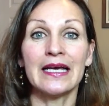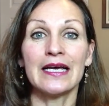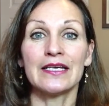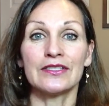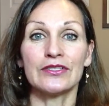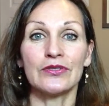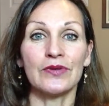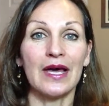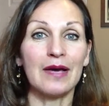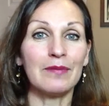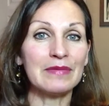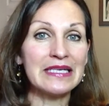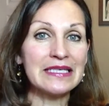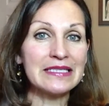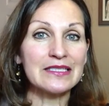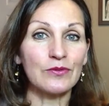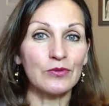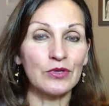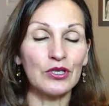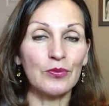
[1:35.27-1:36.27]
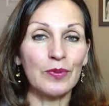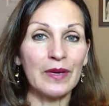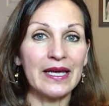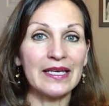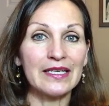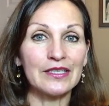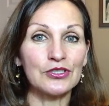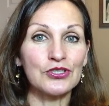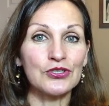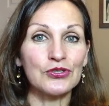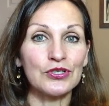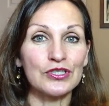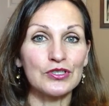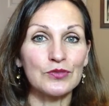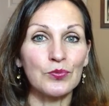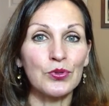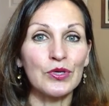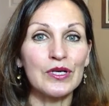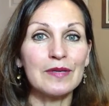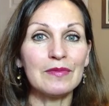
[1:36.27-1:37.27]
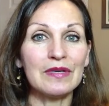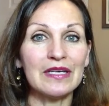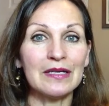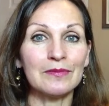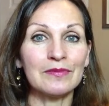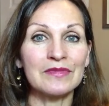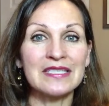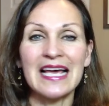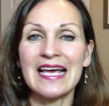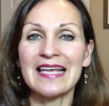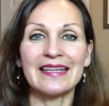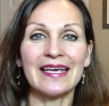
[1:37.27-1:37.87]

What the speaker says: So that means that when you're paying insurance premiums,